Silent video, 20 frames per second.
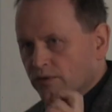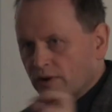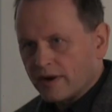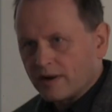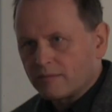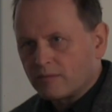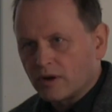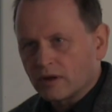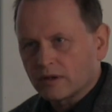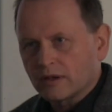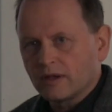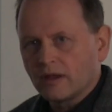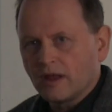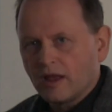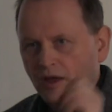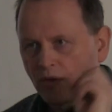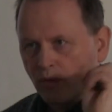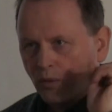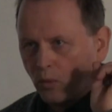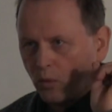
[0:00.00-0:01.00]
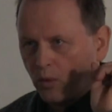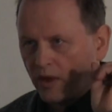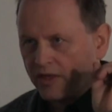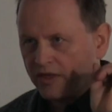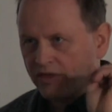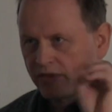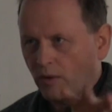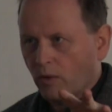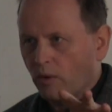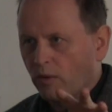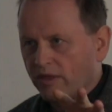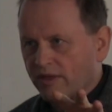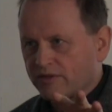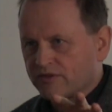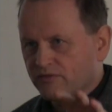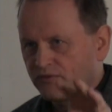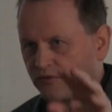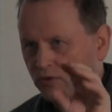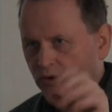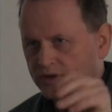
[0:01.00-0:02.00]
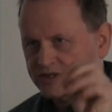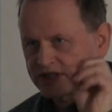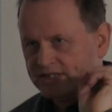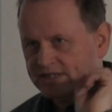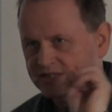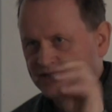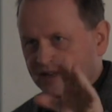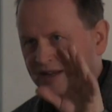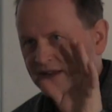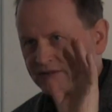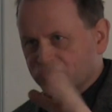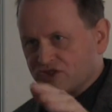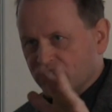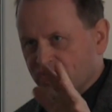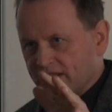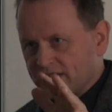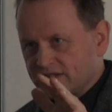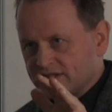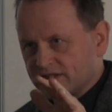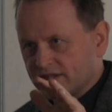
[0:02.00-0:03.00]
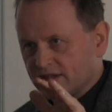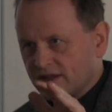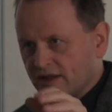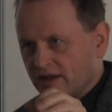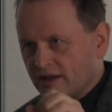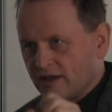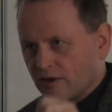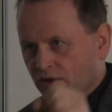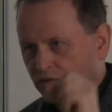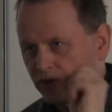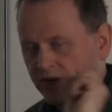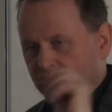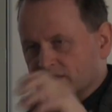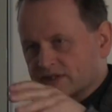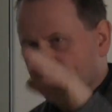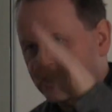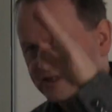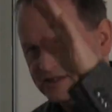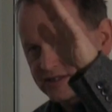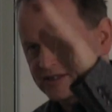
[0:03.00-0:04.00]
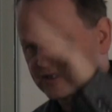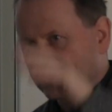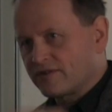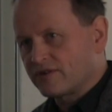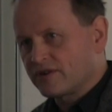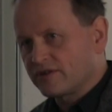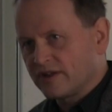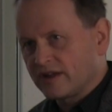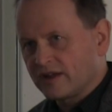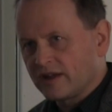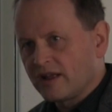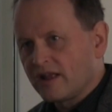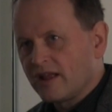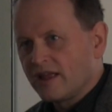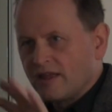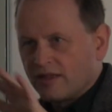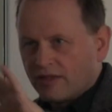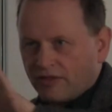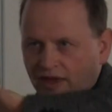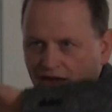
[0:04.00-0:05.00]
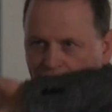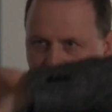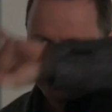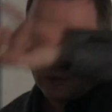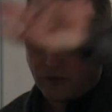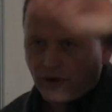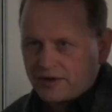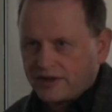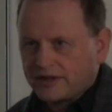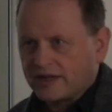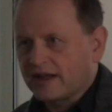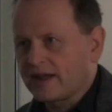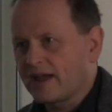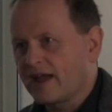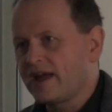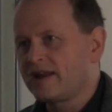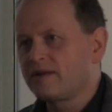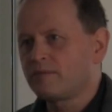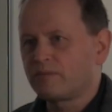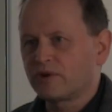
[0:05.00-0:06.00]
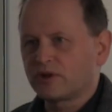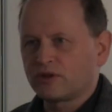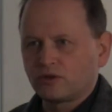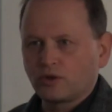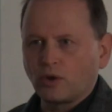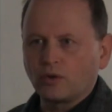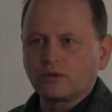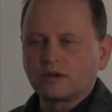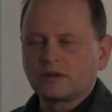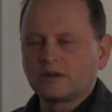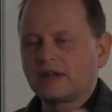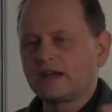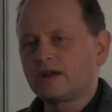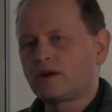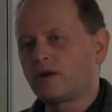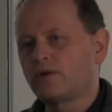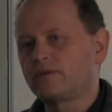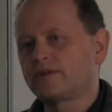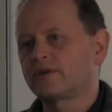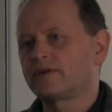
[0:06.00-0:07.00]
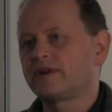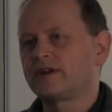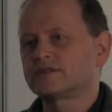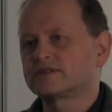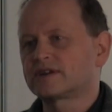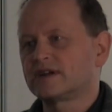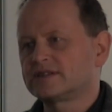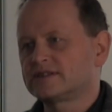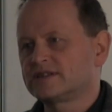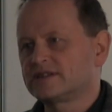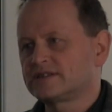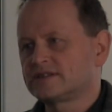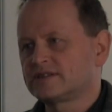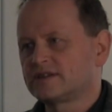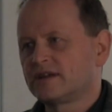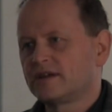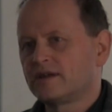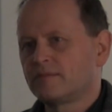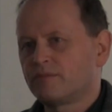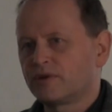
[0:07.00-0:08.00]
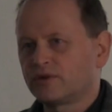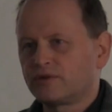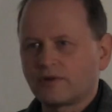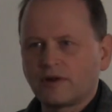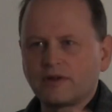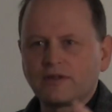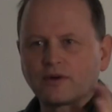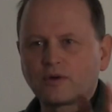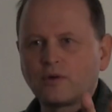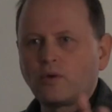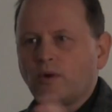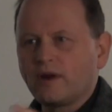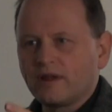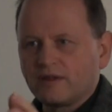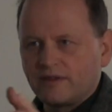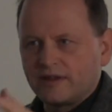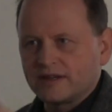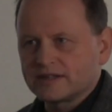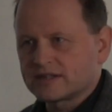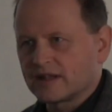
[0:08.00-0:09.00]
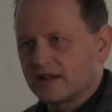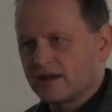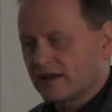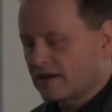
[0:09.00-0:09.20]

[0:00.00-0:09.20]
you run a model with all the forces that have changed, greenhouse gases and everything, then you run it again, but don't include the greenhouse gases, but run the cooling things